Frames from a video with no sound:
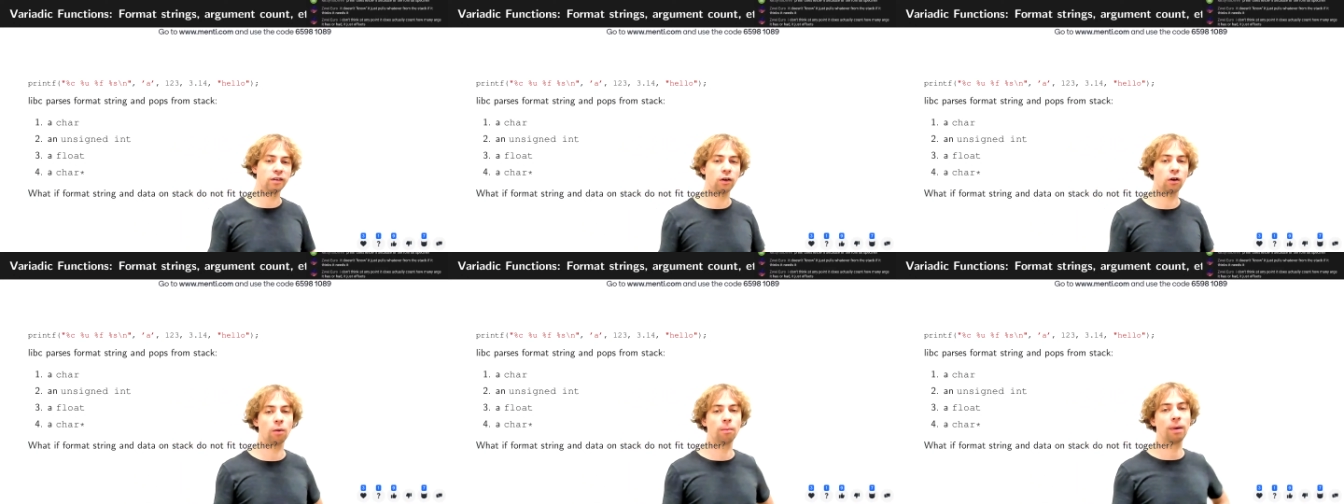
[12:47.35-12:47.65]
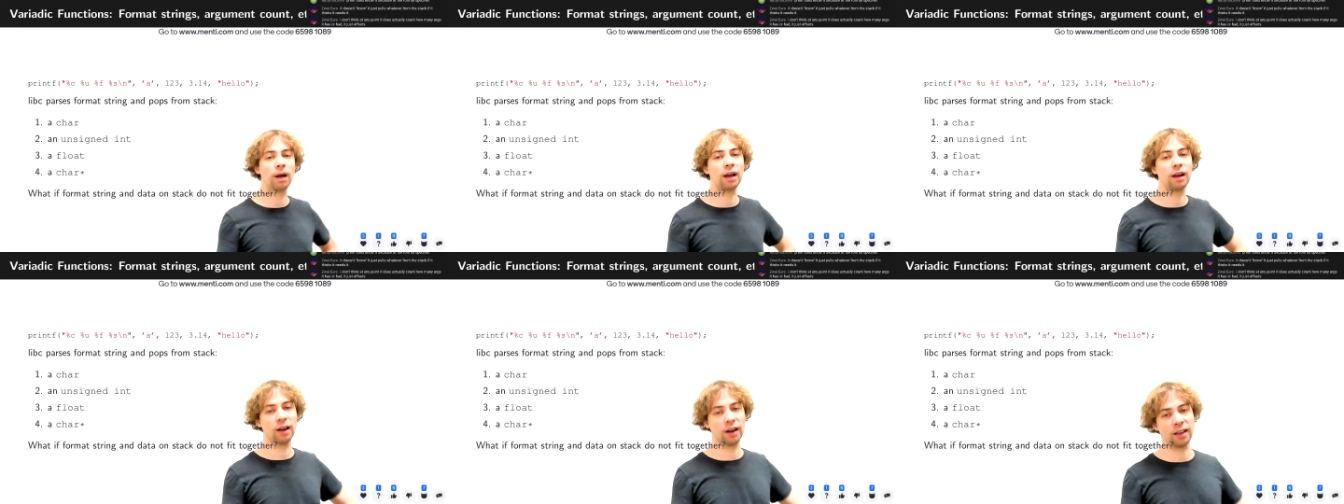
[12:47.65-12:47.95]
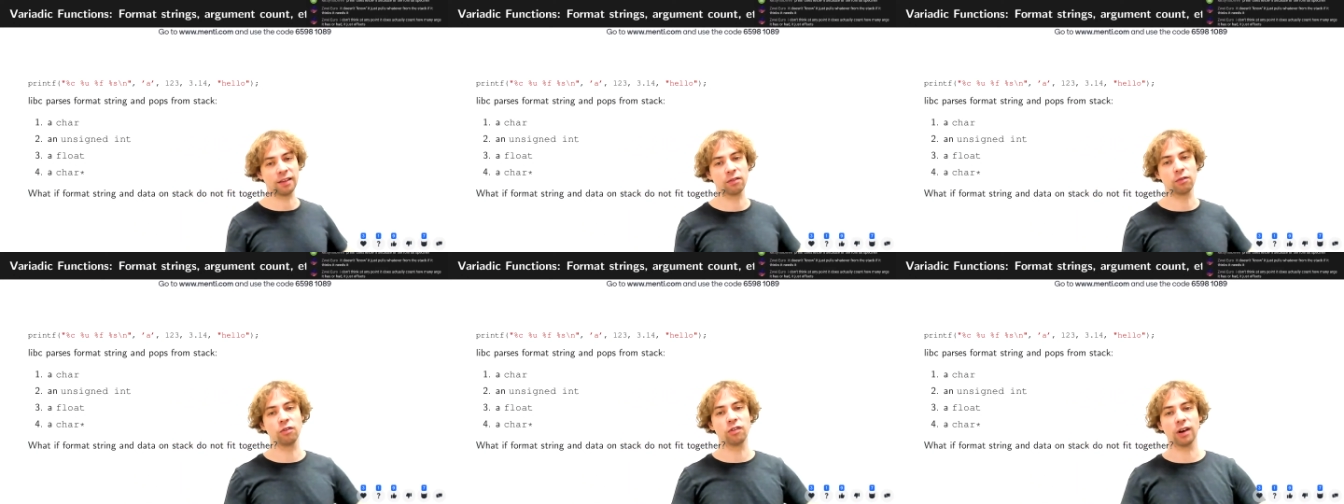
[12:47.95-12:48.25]
the compiler
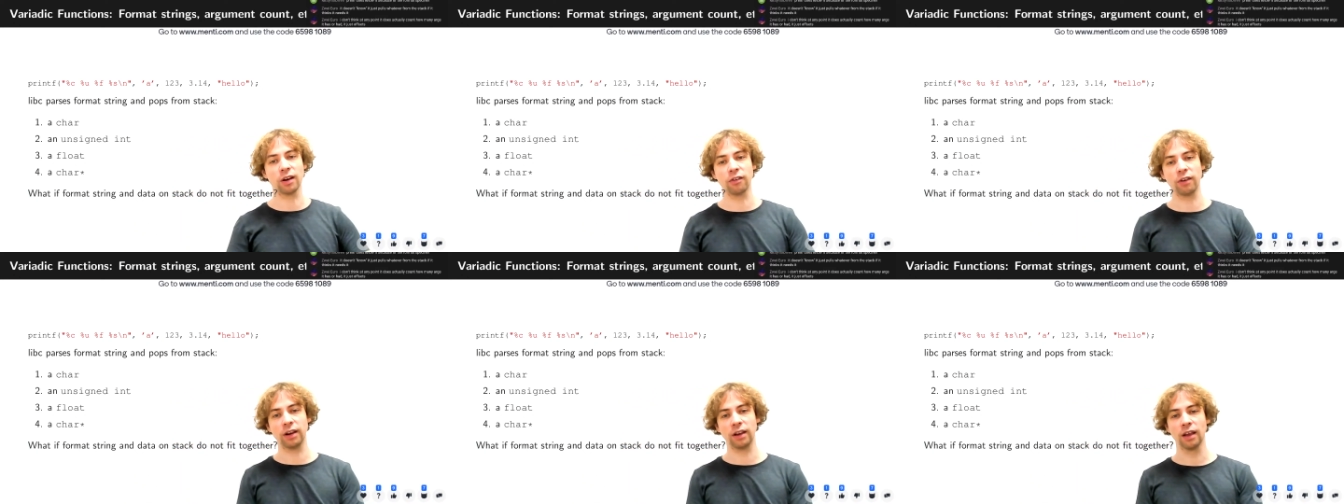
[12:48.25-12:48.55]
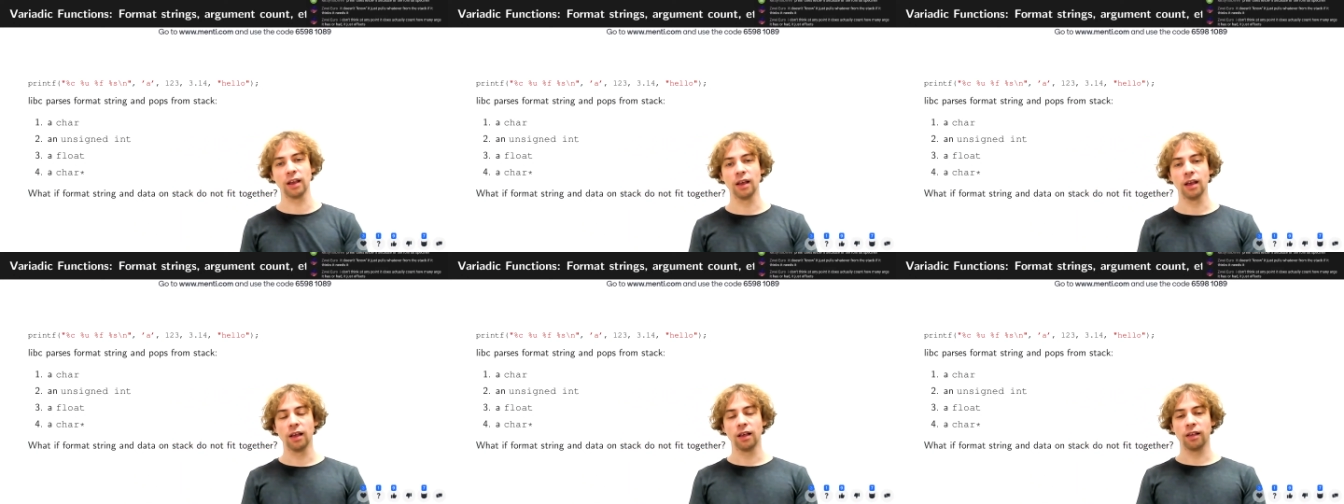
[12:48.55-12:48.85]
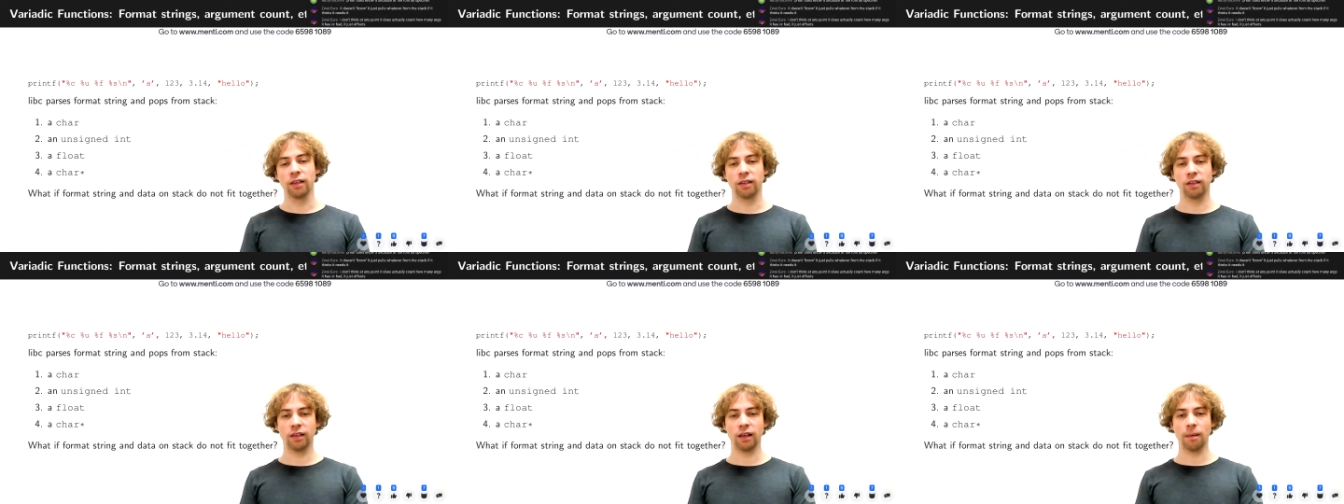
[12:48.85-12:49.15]
has to generate
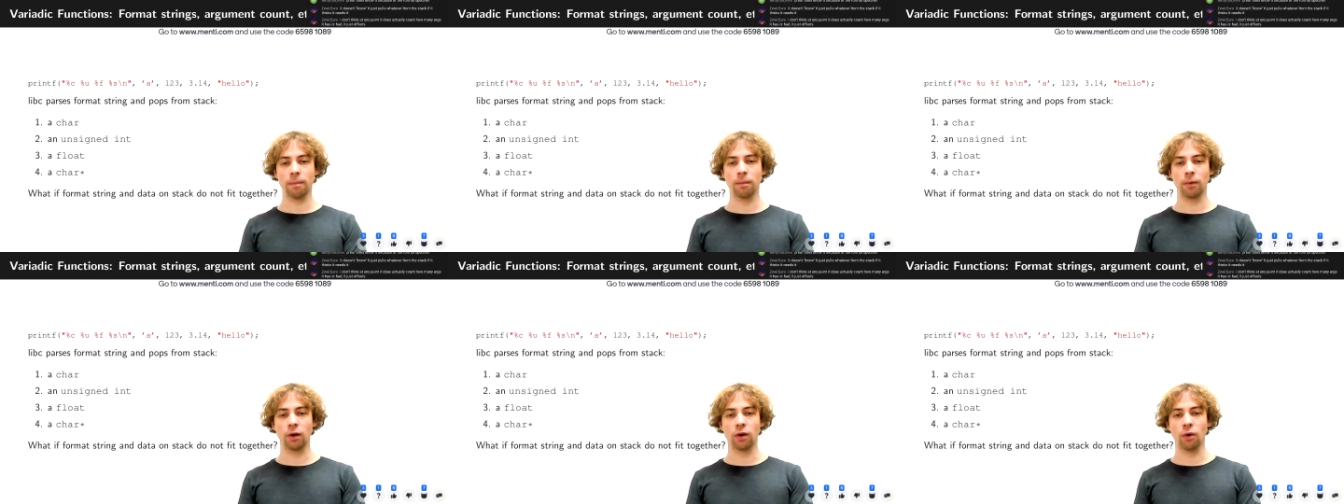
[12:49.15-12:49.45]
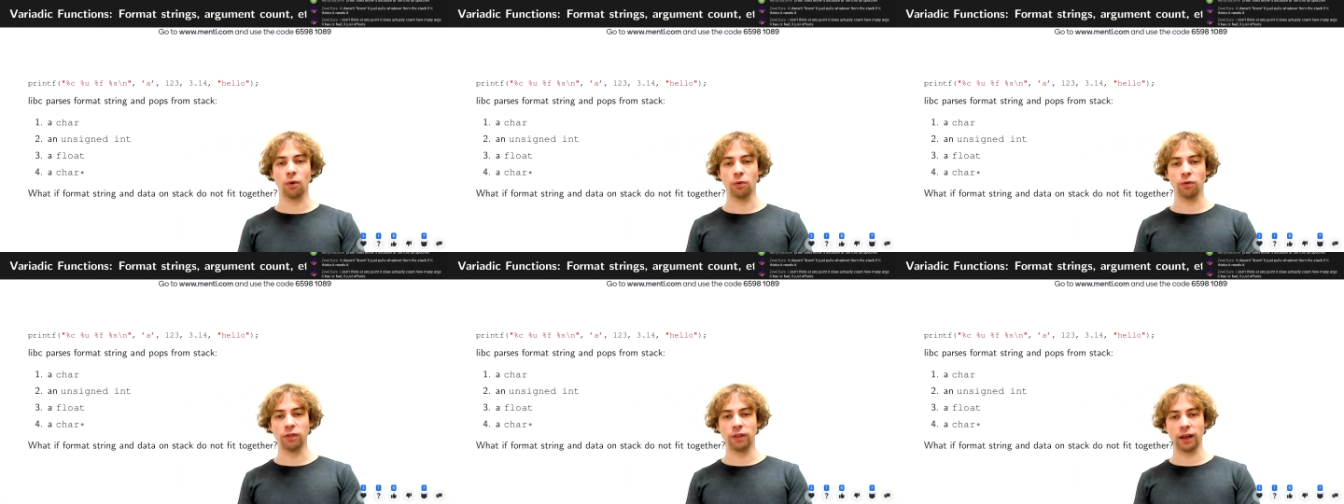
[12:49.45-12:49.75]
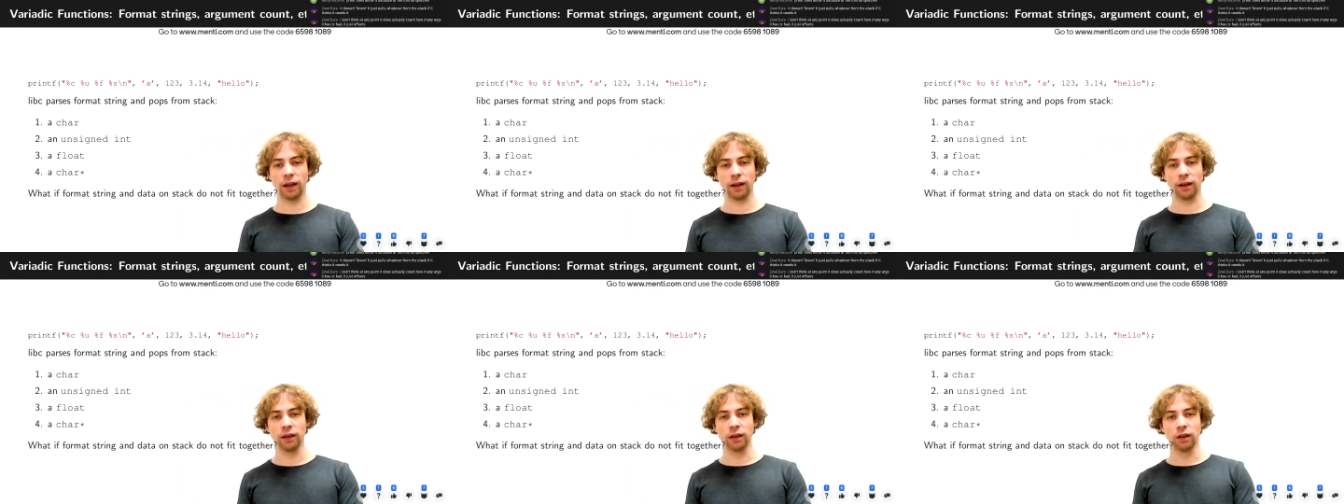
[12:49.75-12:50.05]
some code
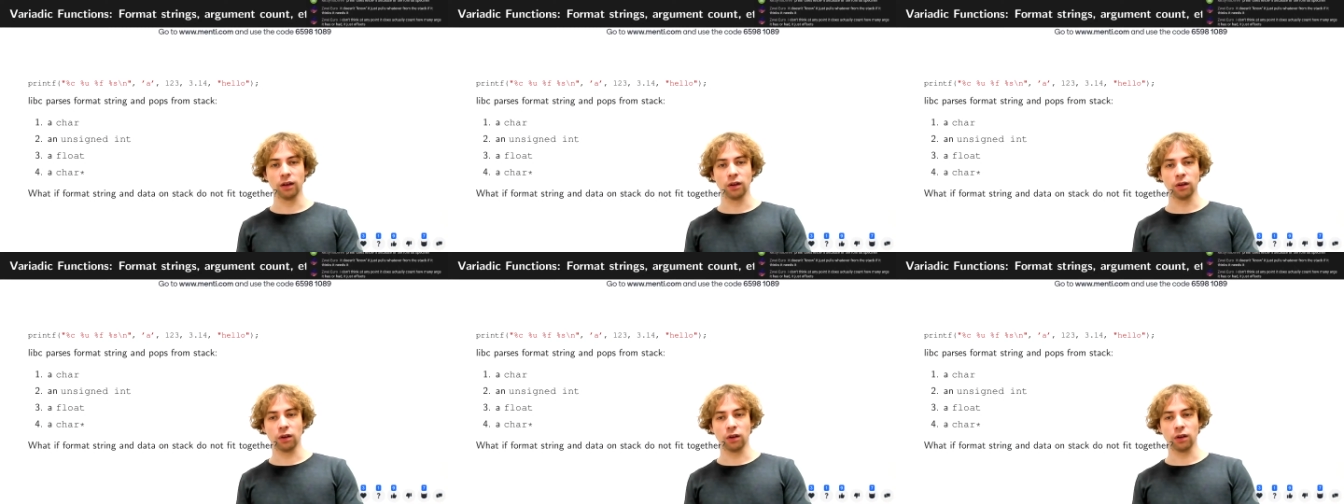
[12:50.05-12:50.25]
there